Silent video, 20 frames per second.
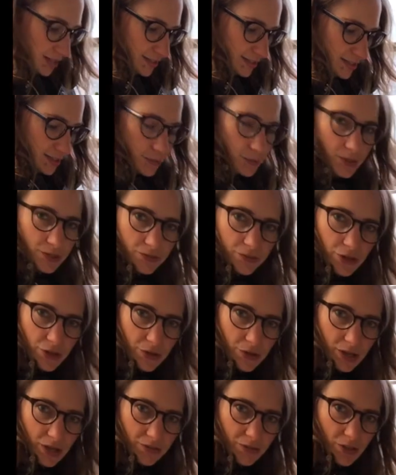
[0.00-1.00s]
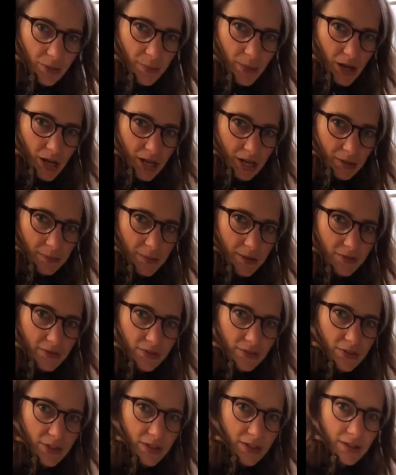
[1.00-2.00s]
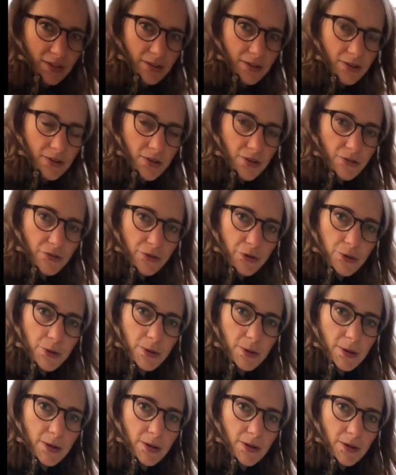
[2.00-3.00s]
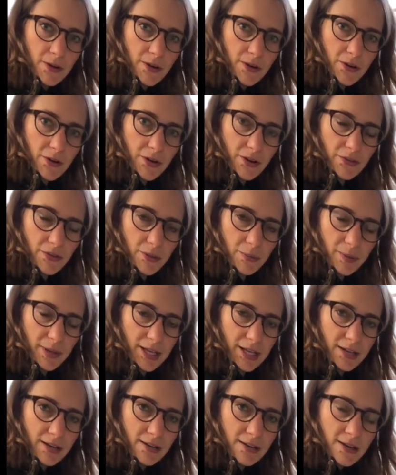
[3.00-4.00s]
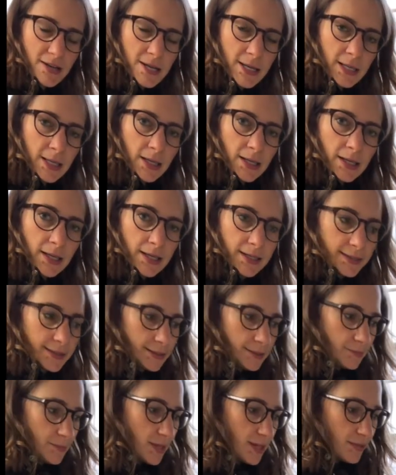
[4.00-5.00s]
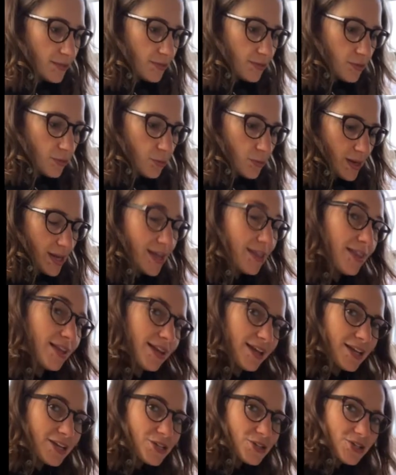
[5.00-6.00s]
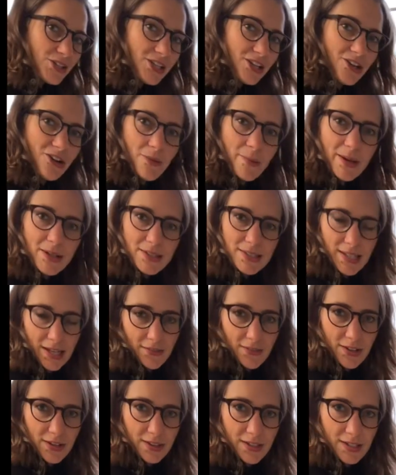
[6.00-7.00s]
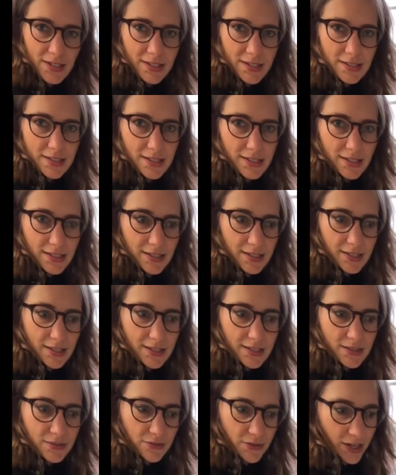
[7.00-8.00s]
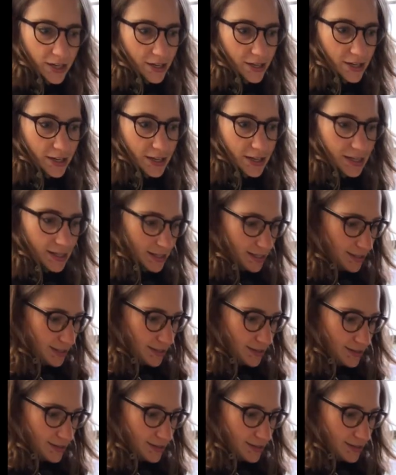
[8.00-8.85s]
that would have grown off the bottom of the fruit or of the plant. And the way that I usually go about saving these is very